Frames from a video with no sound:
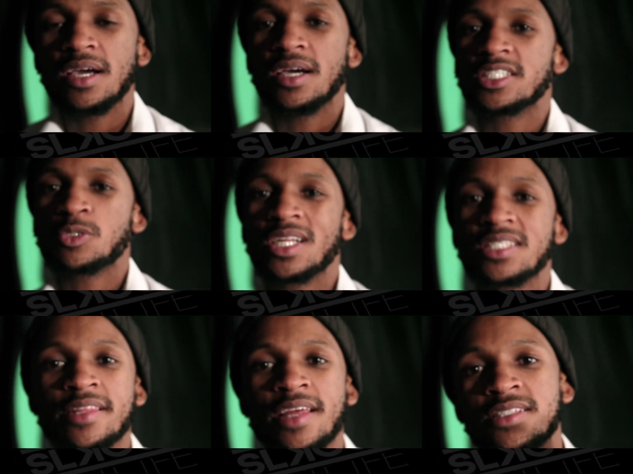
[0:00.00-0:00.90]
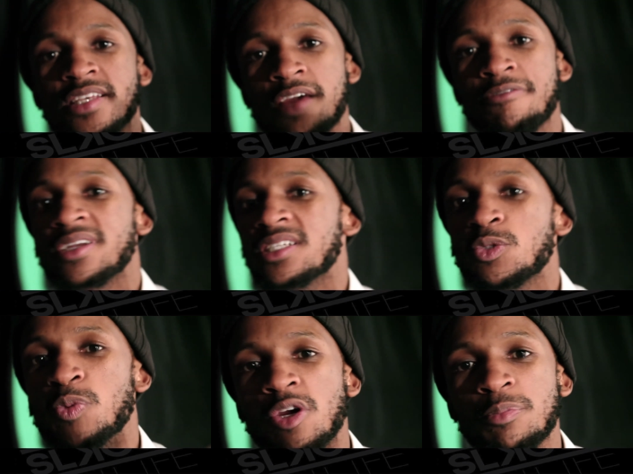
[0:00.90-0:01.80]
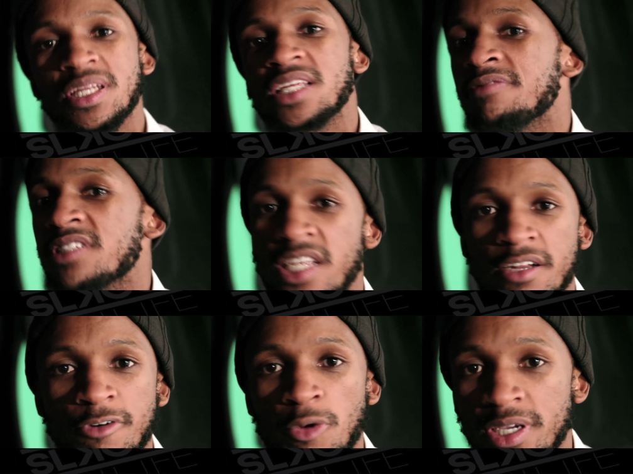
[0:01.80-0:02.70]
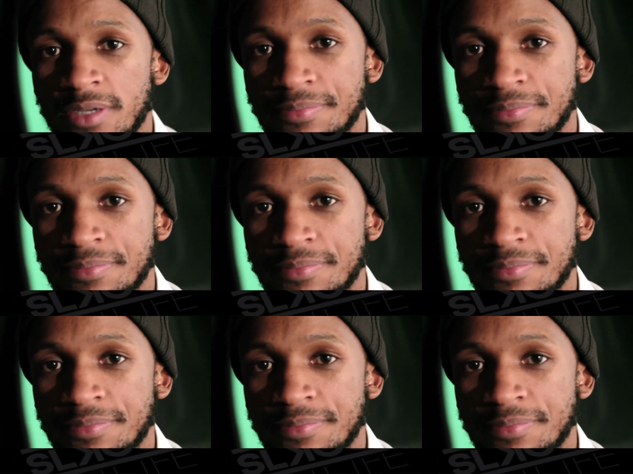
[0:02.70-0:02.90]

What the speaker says: Just want to say that South Africans, we don't believe in xenophobia.